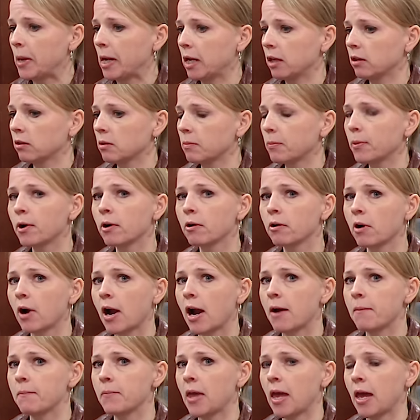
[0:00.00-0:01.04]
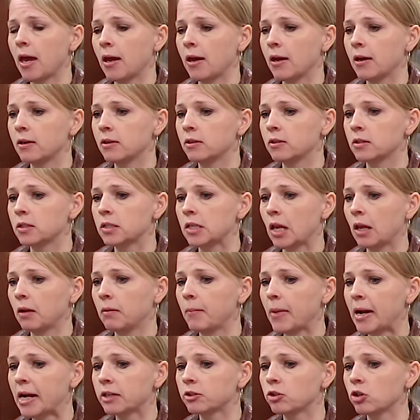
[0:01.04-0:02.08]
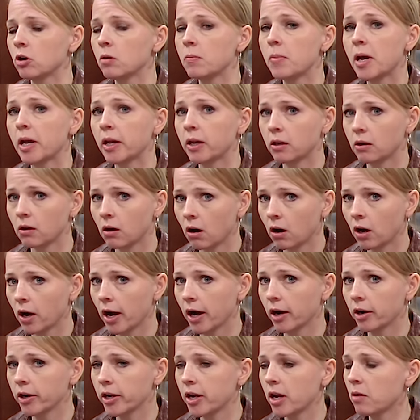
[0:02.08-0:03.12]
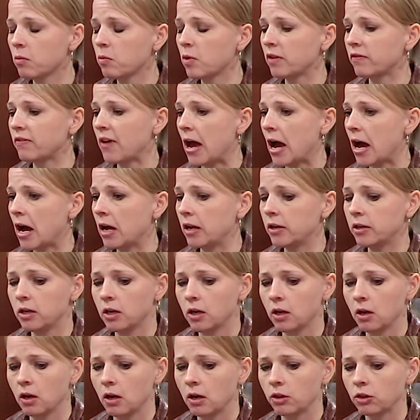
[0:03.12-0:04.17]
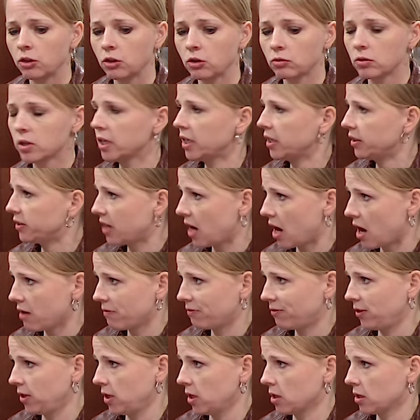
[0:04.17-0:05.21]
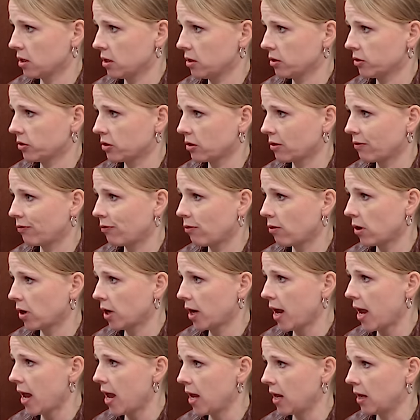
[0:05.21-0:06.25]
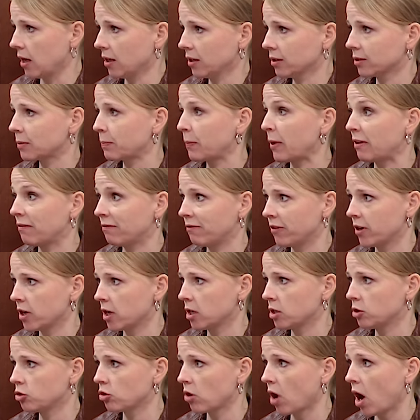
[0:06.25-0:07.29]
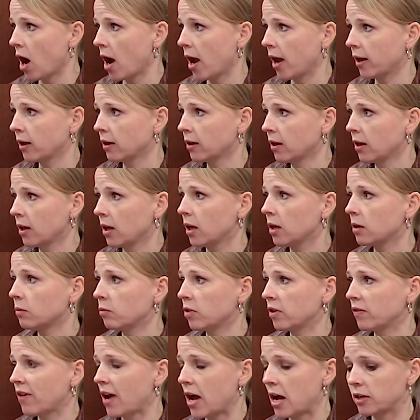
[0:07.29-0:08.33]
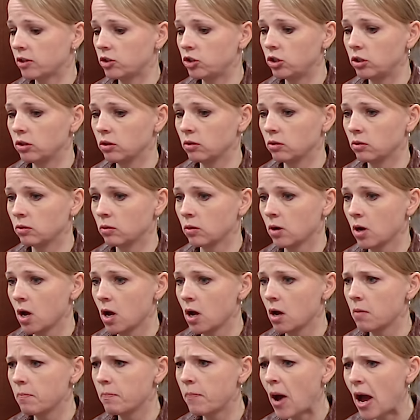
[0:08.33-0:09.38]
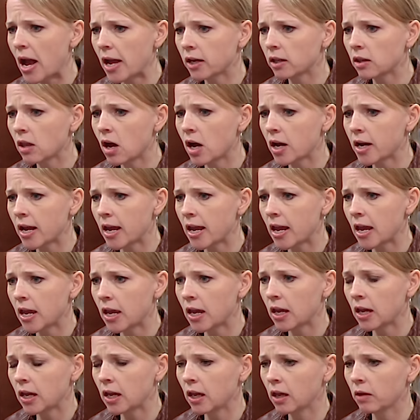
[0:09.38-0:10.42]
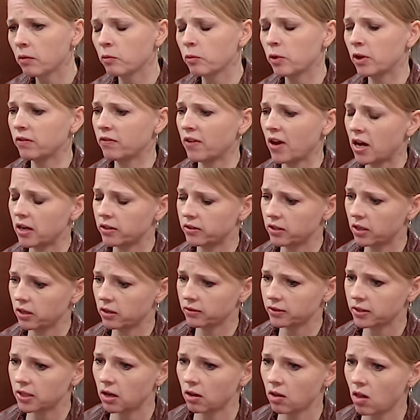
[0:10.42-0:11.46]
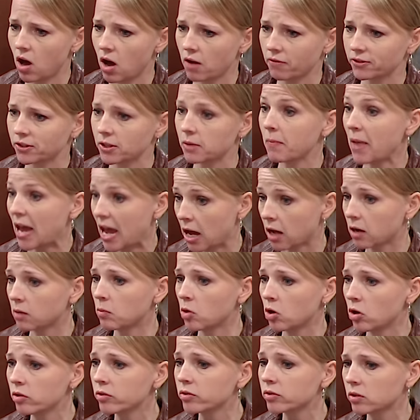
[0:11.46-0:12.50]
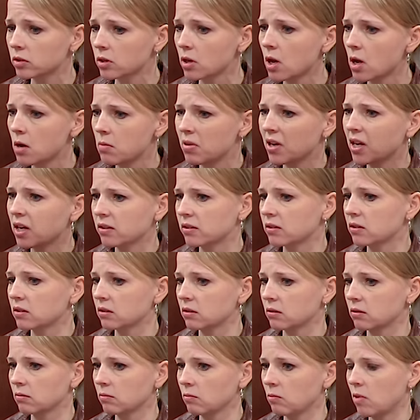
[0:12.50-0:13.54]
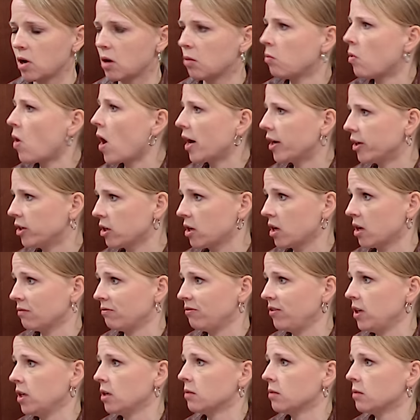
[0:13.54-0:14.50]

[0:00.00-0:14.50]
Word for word: been in the program and in manitoba in our area we've had three tough years for hay has been very dry. And we've had to buy a lot of hay. We've had to sell off some animals because, well, why are you going to feed